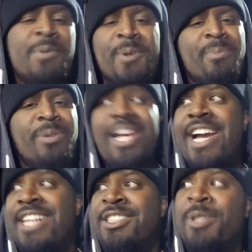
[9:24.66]
to be a
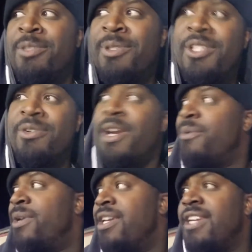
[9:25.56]
blast. It's about to be a great
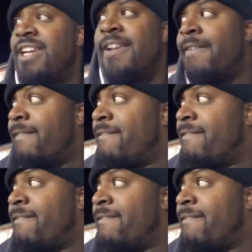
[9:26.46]
weekend.